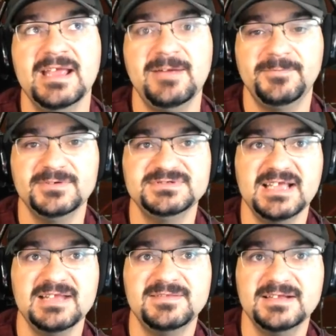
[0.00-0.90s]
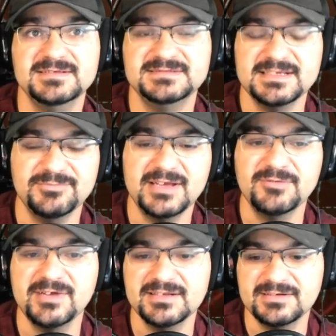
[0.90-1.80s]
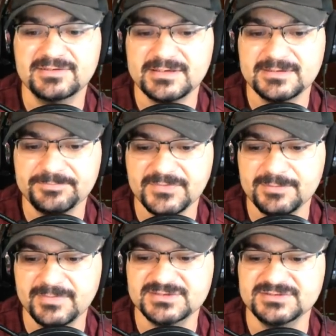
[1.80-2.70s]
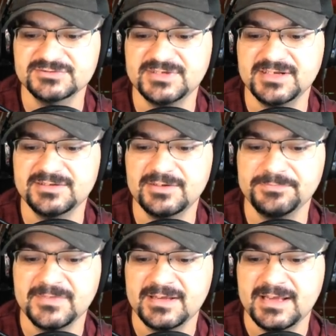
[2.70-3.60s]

At first, I thought the same way, where you had to click it. Oh, my shields are getting low.